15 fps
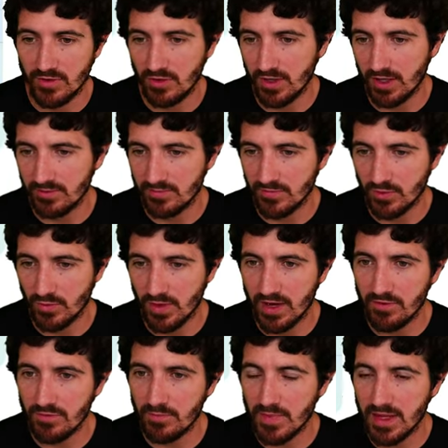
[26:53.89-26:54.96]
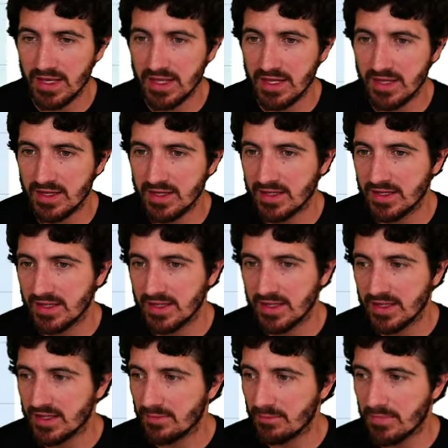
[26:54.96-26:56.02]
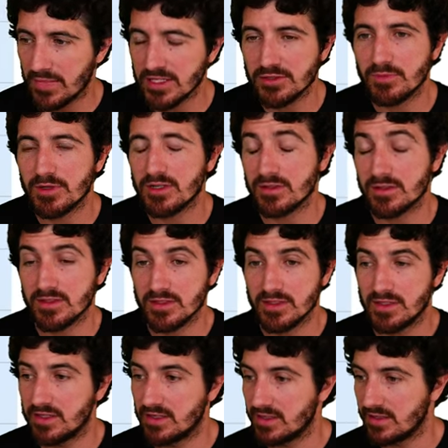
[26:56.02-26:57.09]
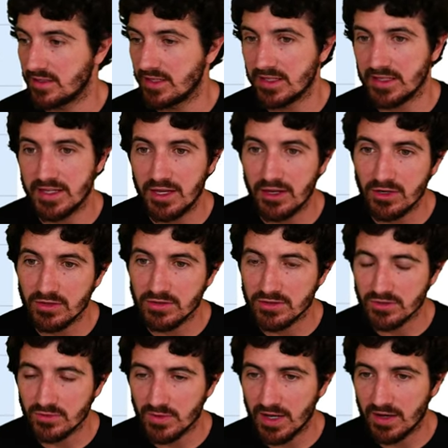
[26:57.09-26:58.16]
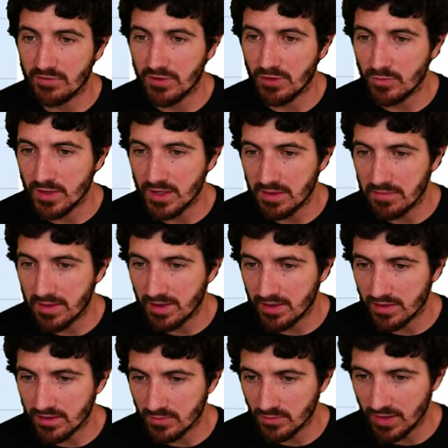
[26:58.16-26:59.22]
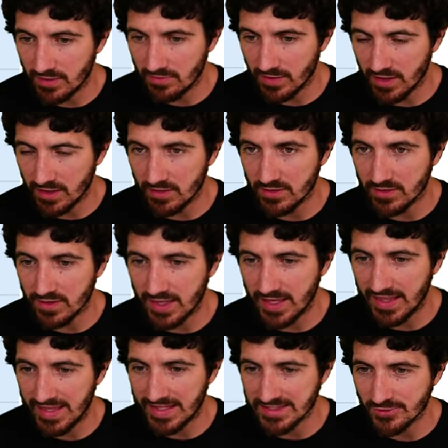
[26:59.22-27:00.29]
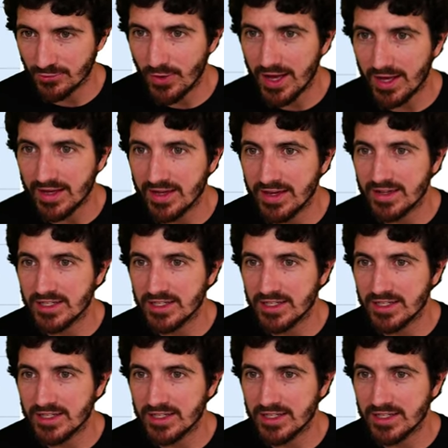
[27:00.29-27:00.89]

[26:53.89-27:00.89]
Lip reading: Okay, so we have many benchmarks in here. So we have Human Eval, we have Hella Swag,